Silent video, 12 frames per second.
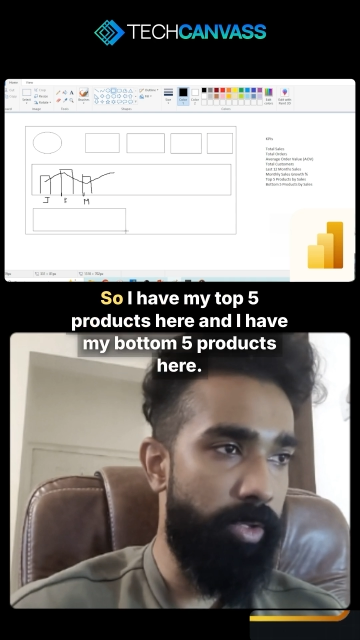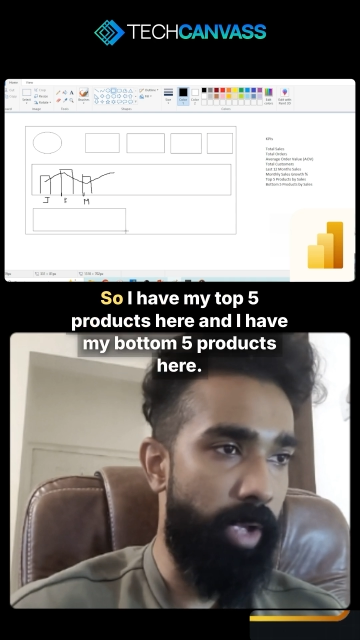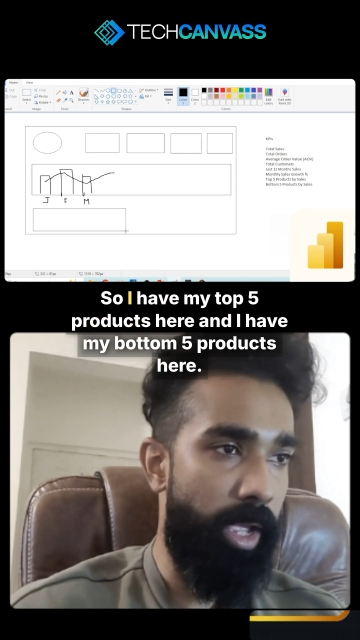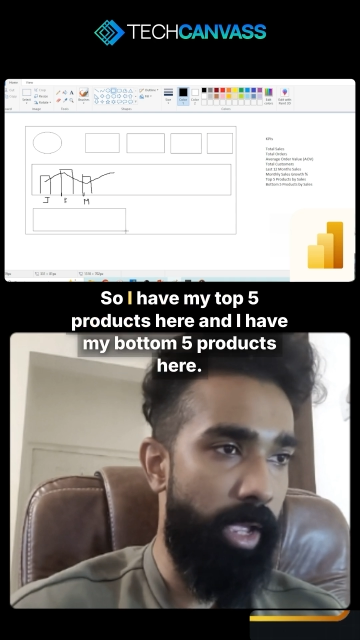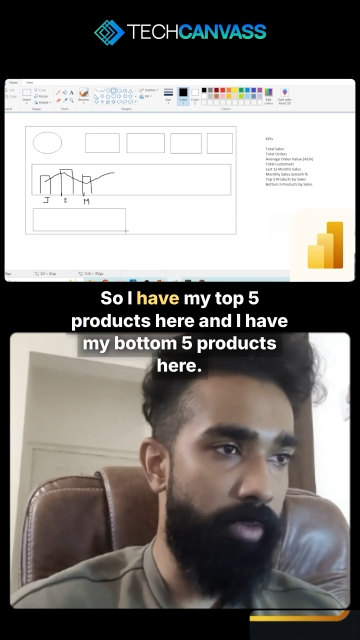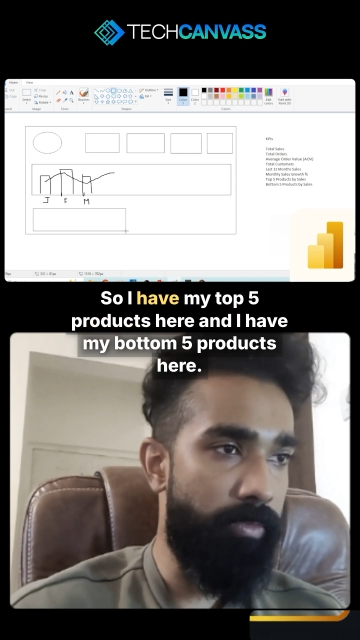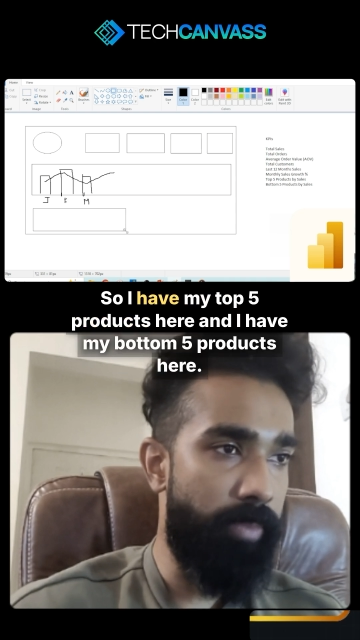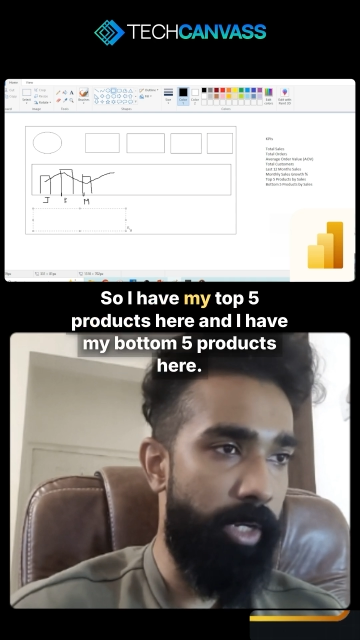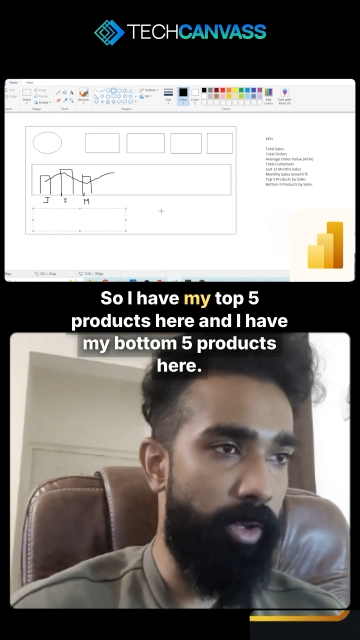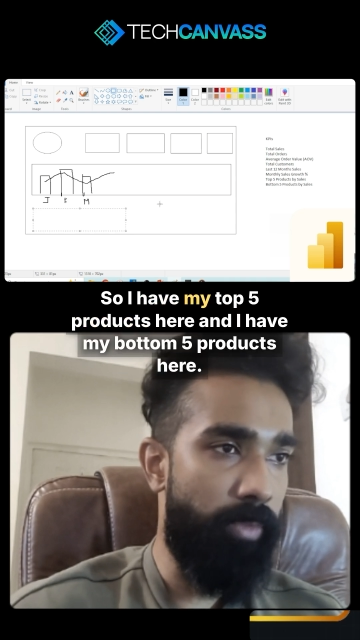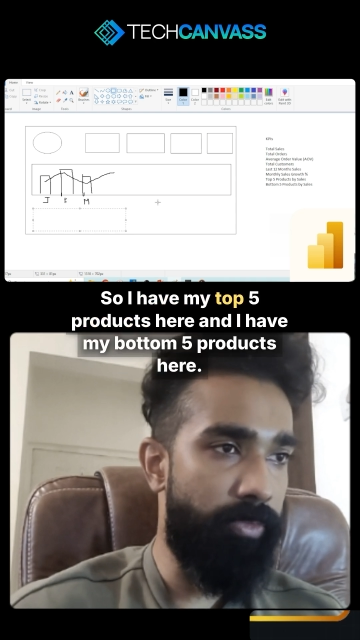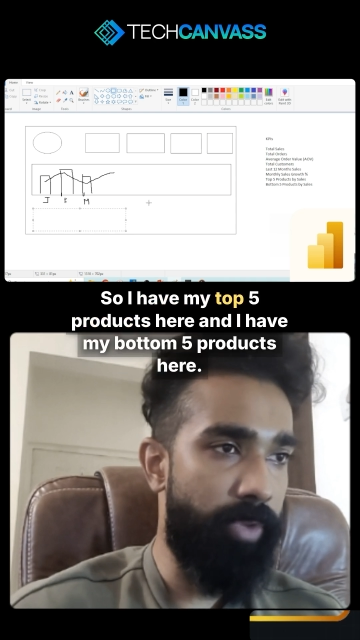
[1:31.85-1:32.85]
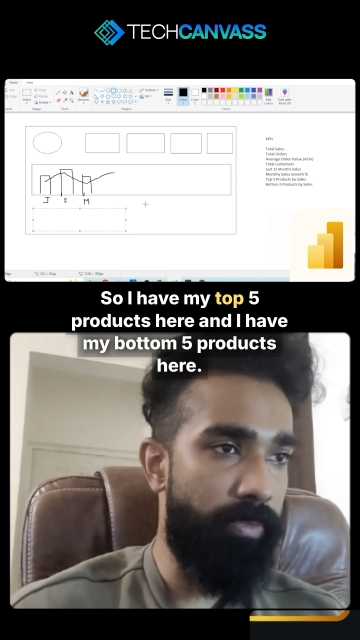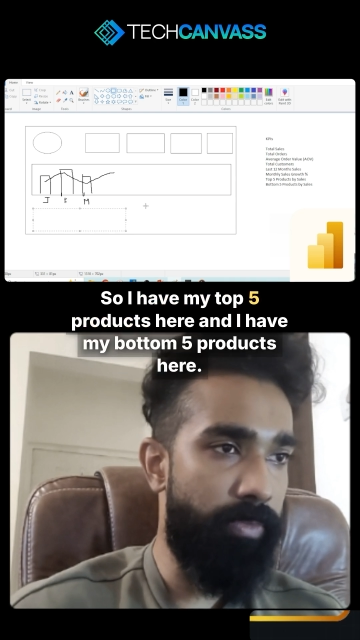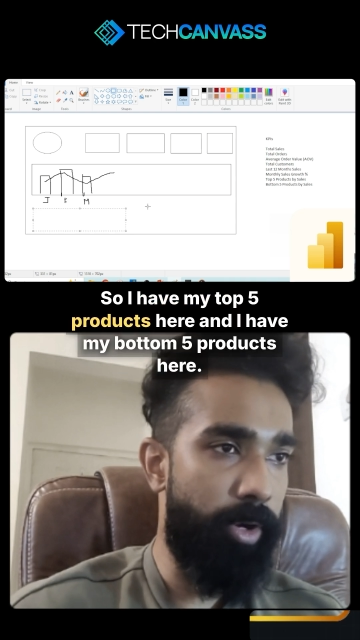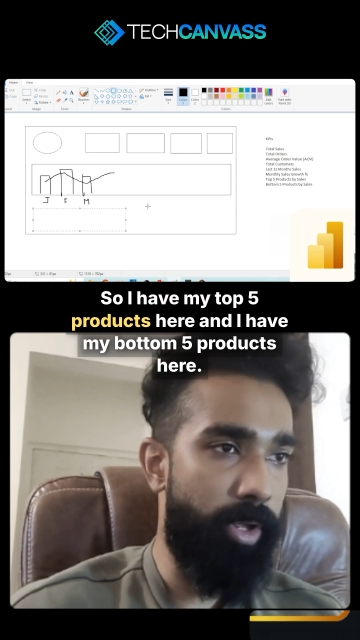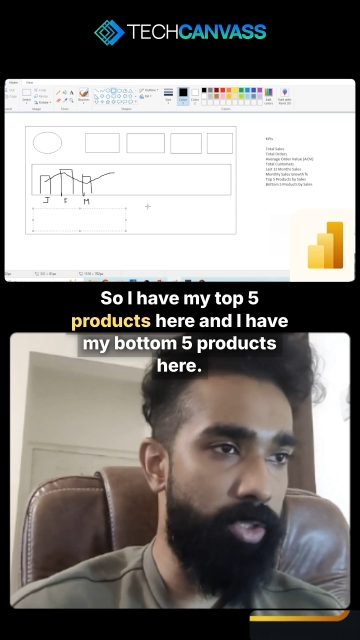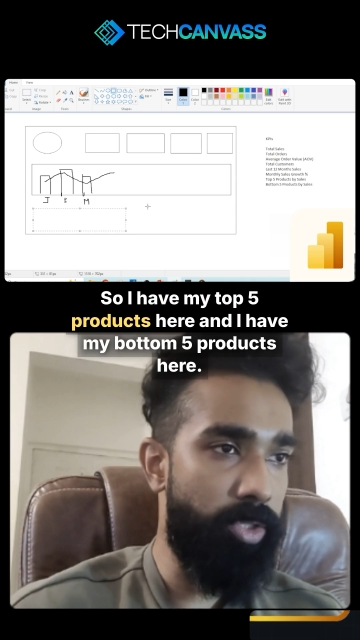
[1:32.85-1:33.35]
So I have my top five
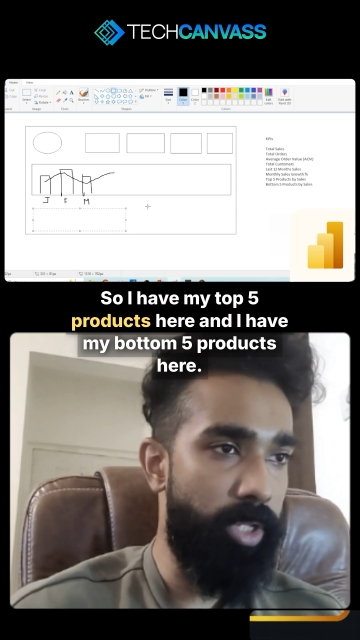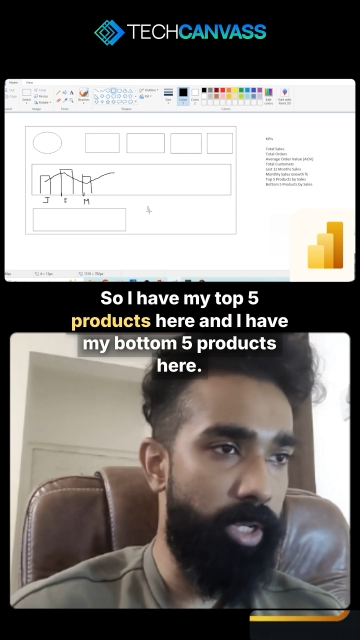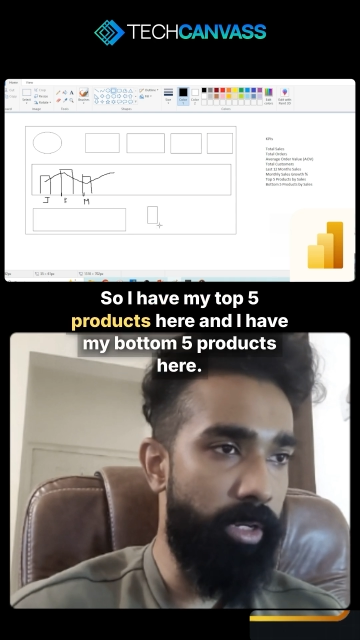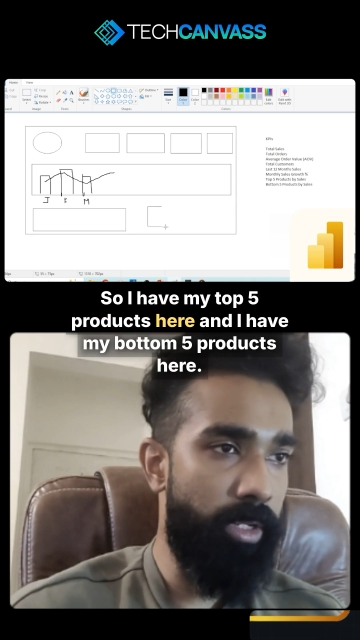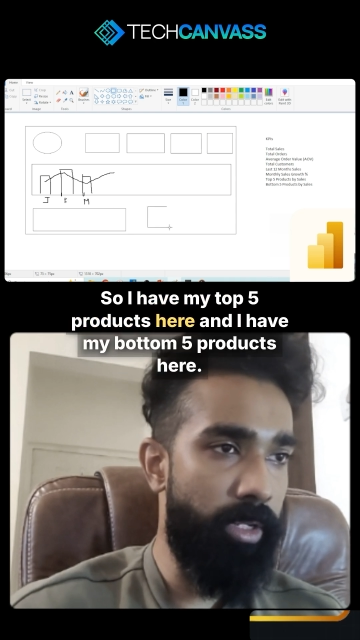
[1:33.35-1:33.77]
products here